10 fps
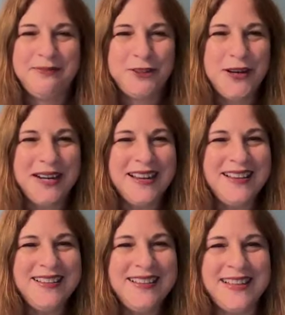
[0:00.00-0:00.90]
joining
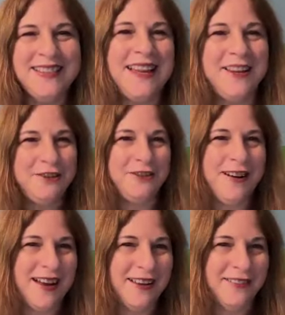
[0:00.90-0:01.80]
us, and thank you for
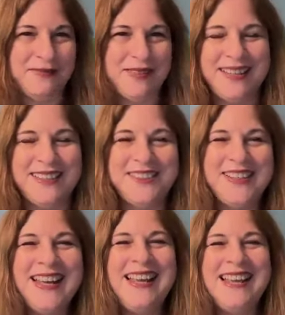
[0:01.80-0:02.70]
having me,
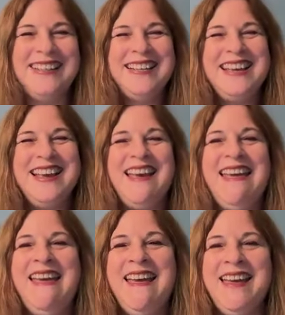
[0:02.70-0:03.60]
Andrea.
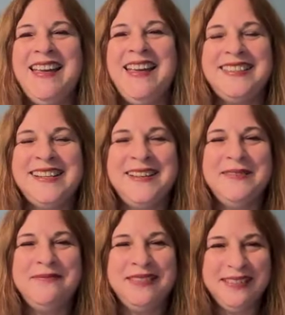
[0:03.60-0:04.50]
And
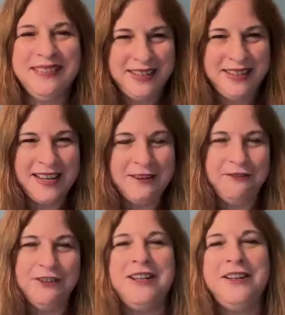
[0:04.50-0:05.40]
again,
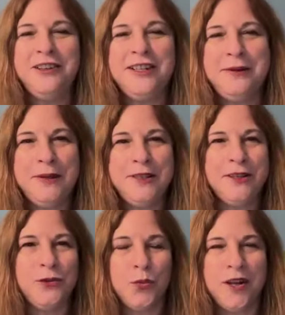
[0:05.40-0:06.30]
feeding your demons
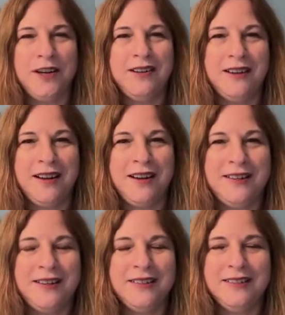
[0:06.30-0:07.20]
is one
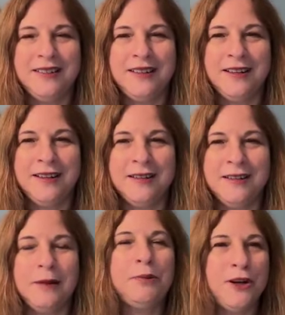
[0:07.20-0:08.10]

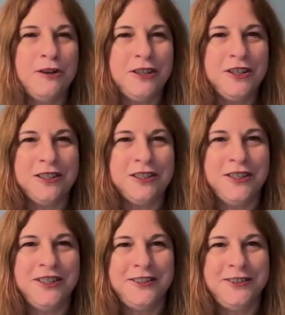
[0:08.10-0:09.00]
approach
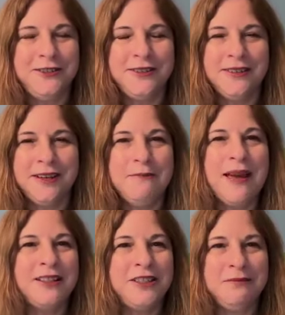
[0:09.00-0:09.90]
to
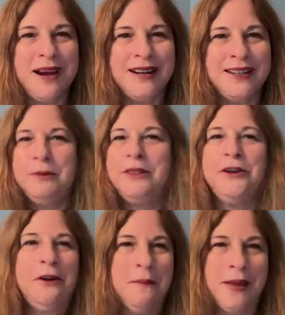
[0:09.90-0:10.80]
compassion practice, but
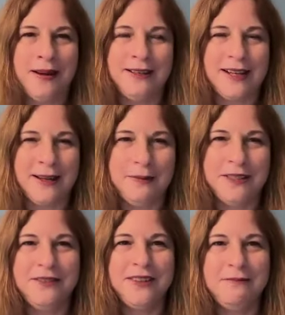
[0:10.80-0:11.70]
there are many
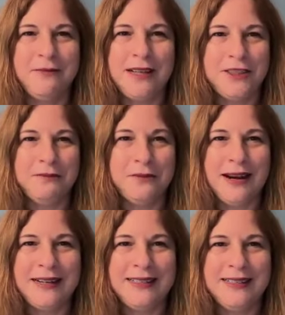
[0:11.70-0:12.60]
types of compassion
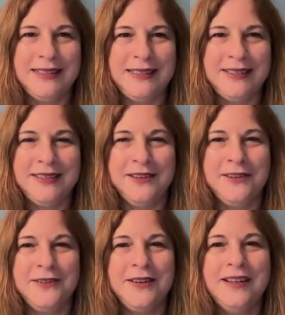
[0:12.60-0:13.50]
practices.
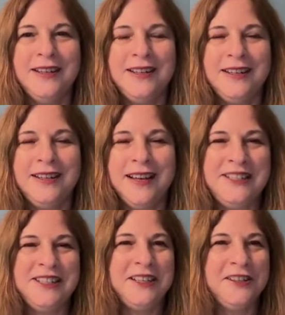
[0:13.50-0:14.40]
So I
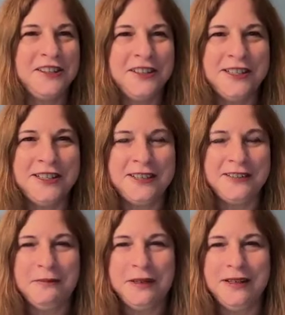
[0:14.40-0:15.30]
just encourage
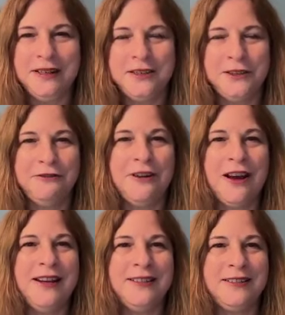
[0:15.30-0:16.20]
everybody to
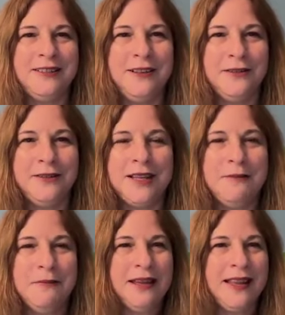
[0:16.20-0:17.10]
find,
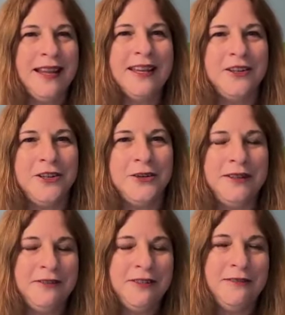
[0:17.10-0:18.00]
something they can do,
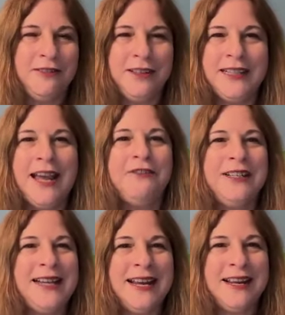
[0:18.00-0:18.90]
even really
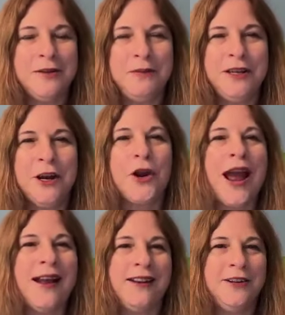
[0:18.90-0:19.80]
every day. It can be
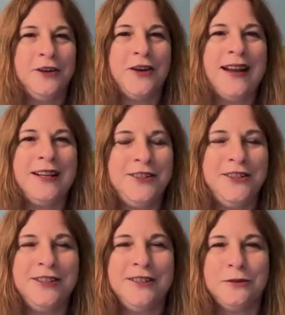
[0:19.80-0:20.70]

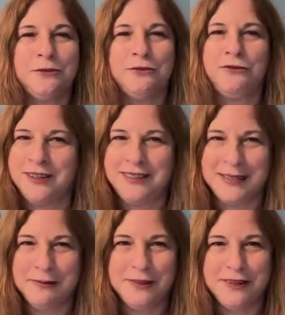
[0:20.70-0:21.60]
gratitude is very
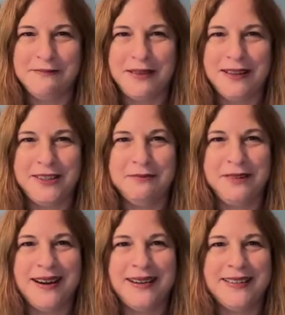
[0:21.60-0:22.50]
simple compassion
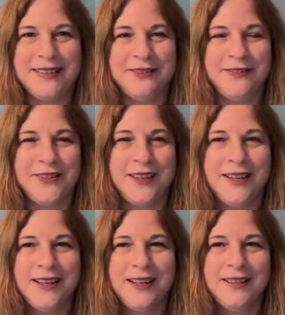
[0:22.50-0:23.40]
practice of
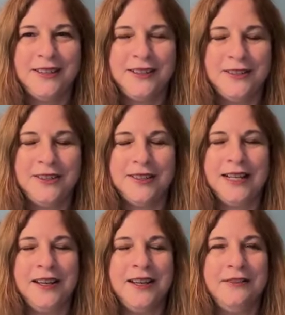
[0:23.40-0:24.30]
just
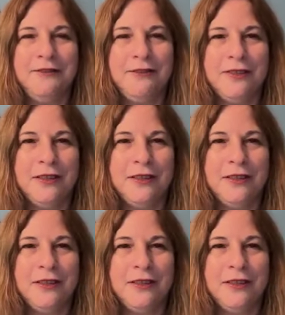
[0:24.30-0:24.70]
thinking of